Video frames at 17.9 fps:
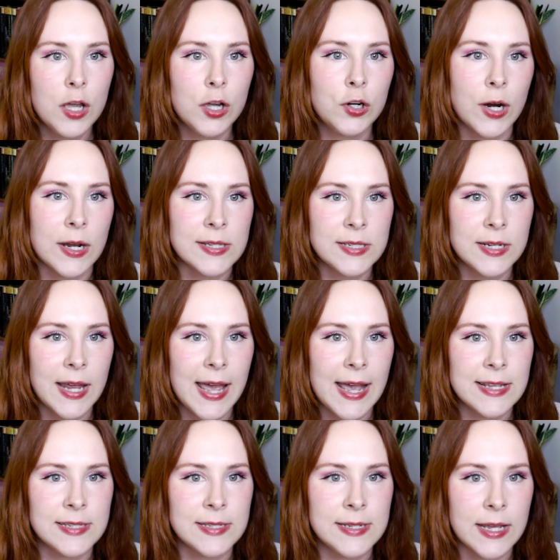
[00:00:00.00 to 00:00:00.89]
Cressida
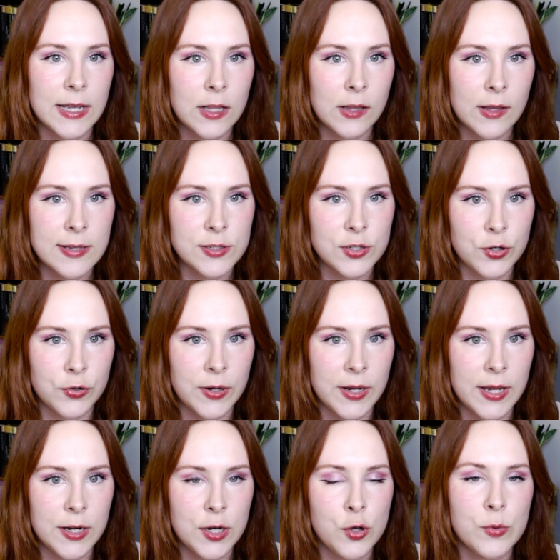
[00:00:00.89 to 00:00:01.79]
has Nicholas
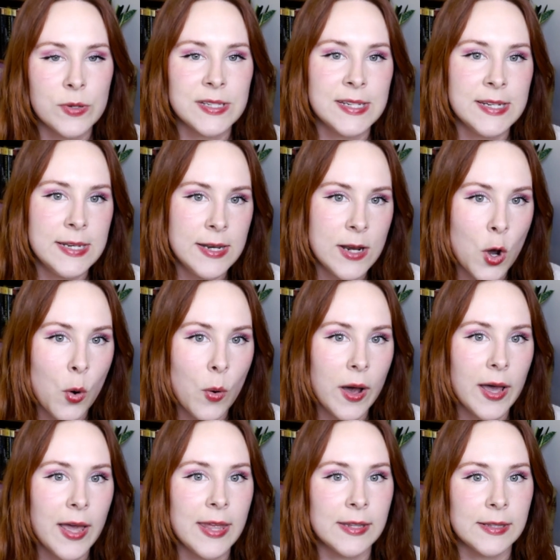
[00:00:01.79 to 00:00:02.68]
Creed, who is
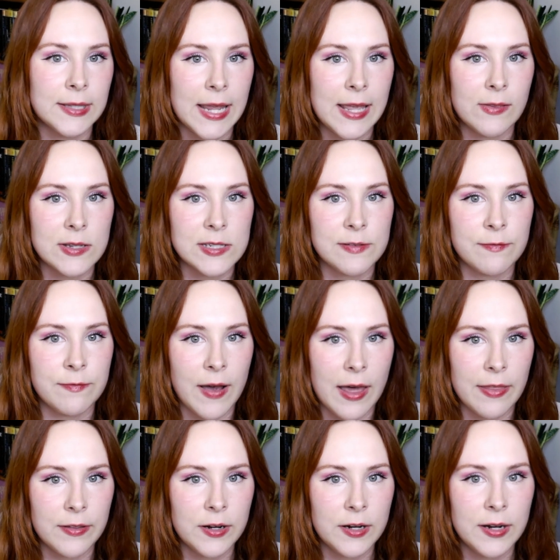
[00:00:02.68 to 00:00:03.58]
Noah and Layla's
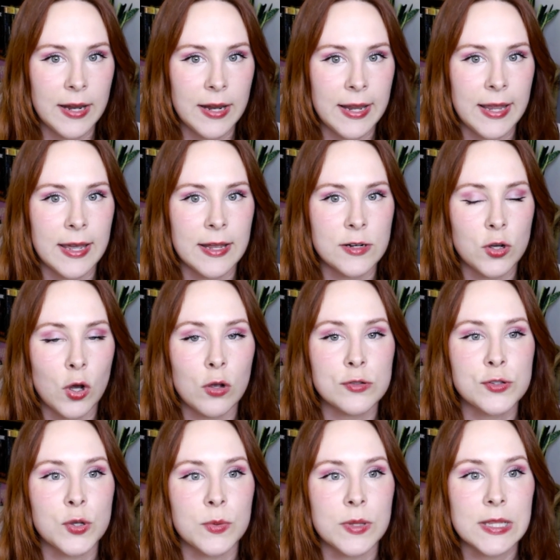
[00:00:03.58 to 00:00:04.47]
father and
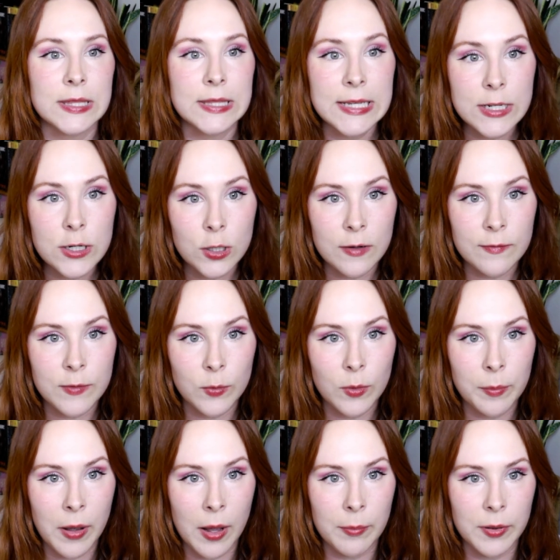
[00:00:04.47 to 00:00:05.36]
also the leader of the
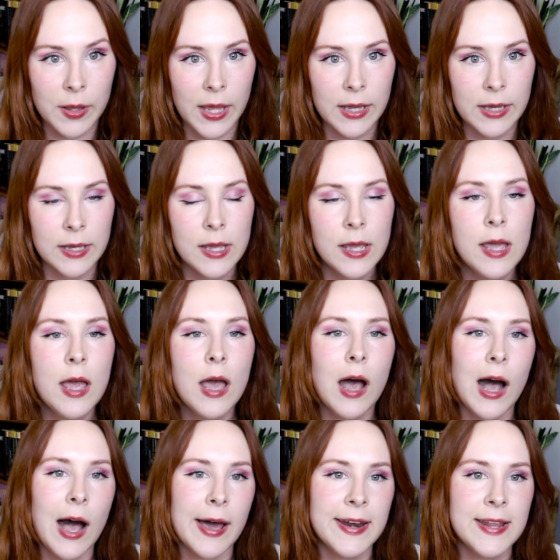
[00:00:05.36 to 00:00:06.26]
Republic,
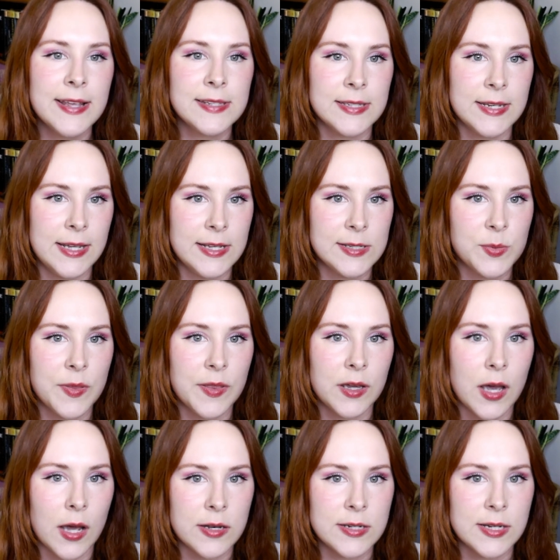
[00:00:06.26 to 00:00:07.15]
on his knees with a
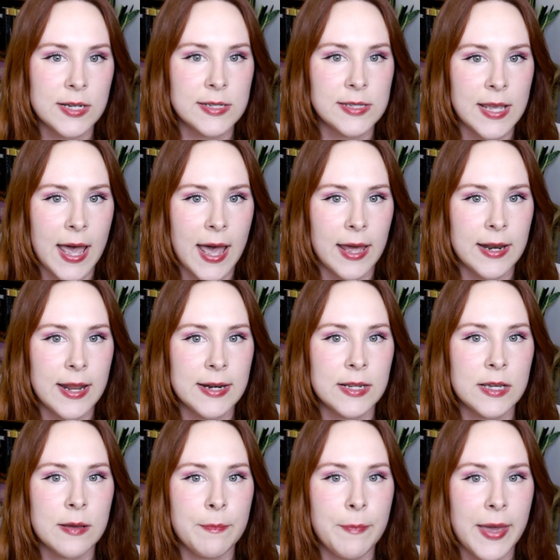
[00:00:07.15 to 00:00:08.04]
gun to his head and
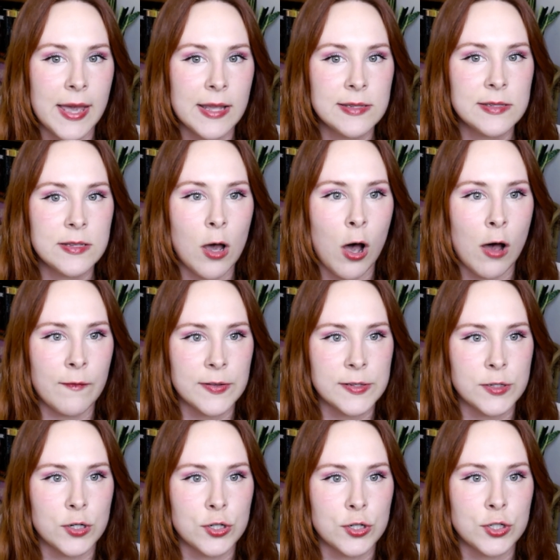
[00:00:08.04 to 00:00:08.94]
commands the
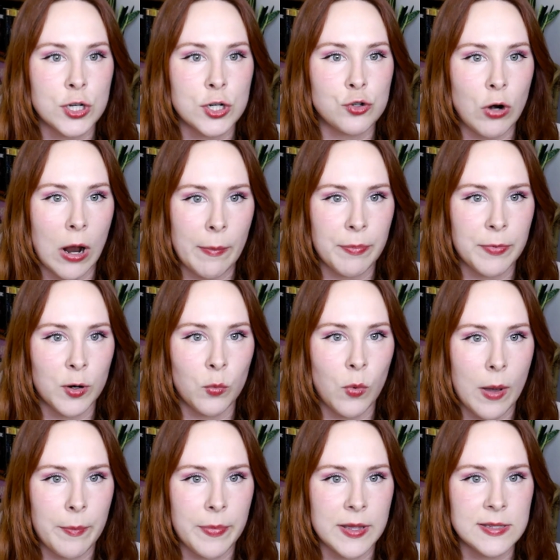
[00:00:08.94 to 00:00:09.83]
officers to drop their
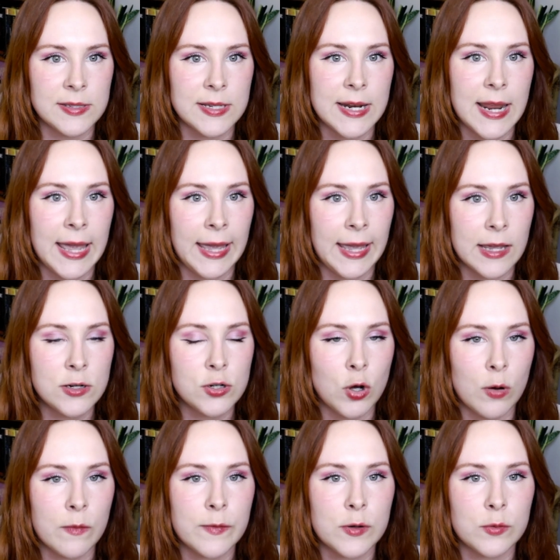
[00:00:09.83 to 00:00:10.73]
weapons and hand
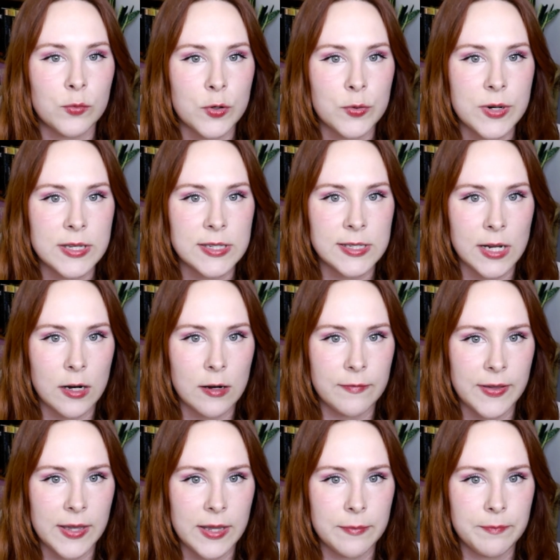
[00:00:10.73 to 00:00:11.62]
over Rune and
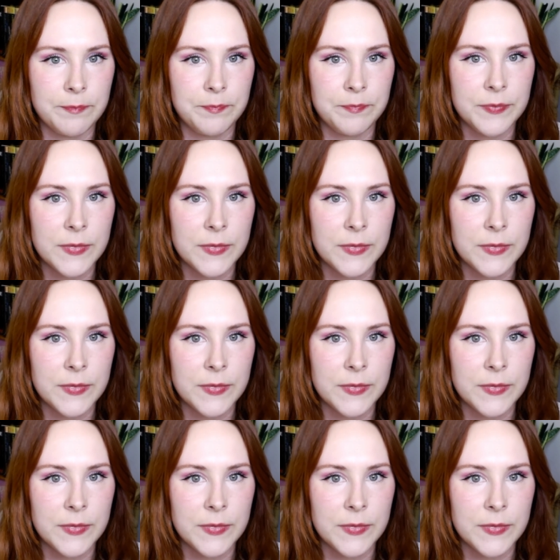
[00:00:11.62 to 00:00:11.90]
Seraphine.